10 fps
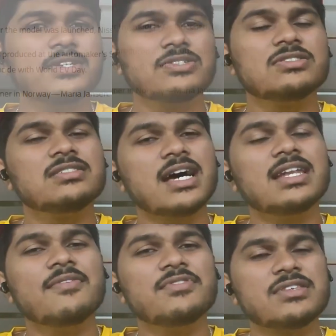because
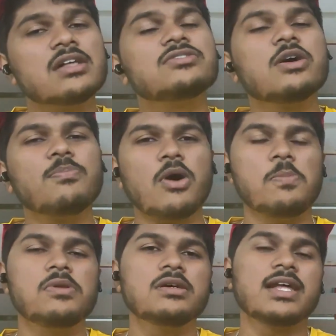Nissan Leaf is such a
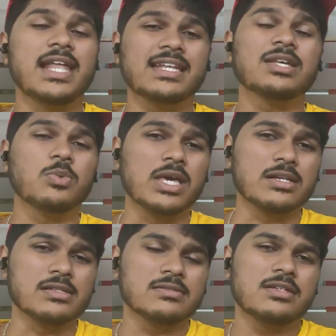popular electric
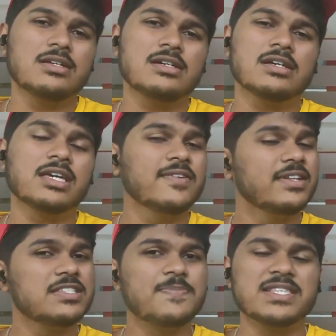vehicle. Given
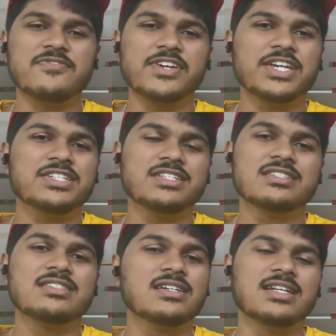its
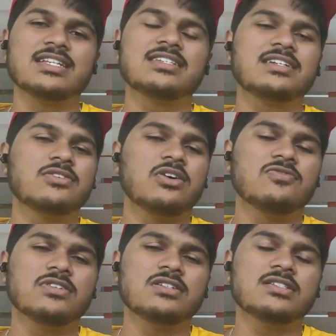specifications, the range that it
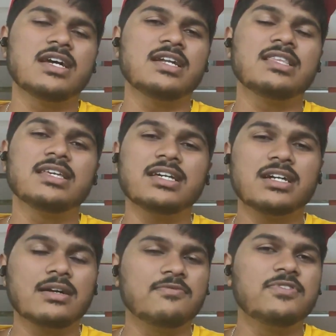offers and the
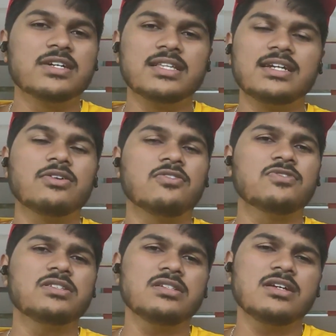comfort that it
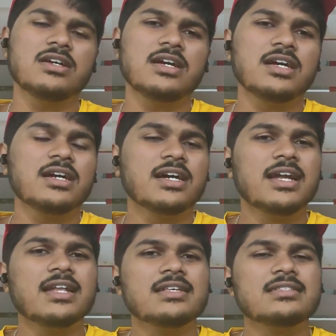offers,
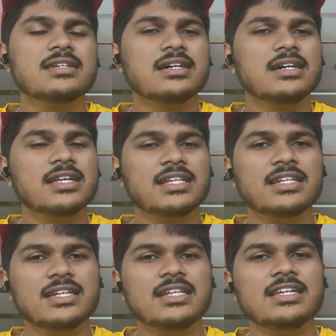it is
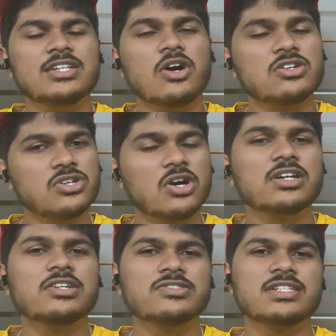really not
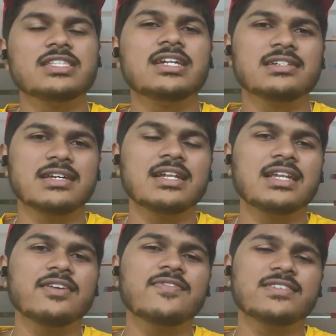shocking to see that Nissan
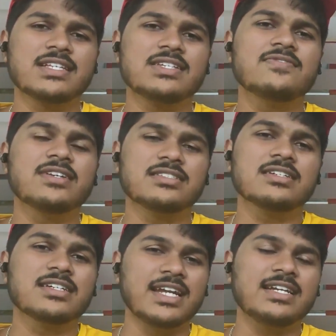Leaf has such a
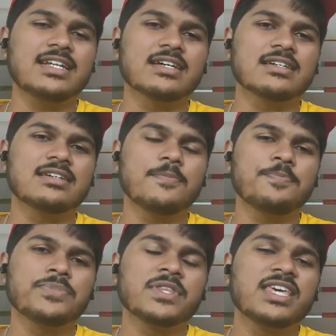great target,
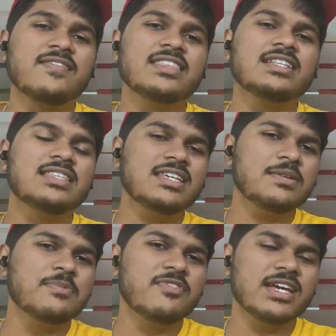given that the
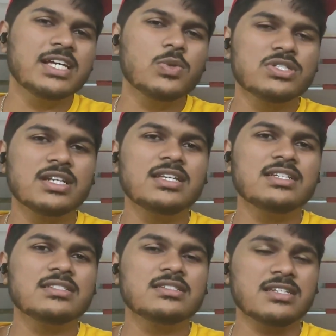vehicle was
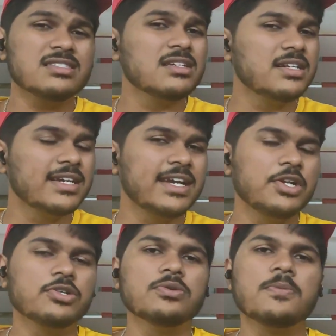released just a decade
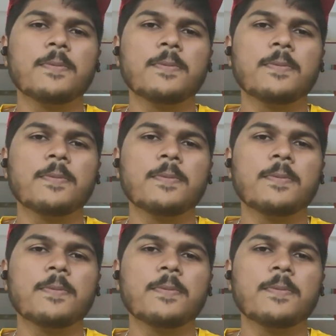ago.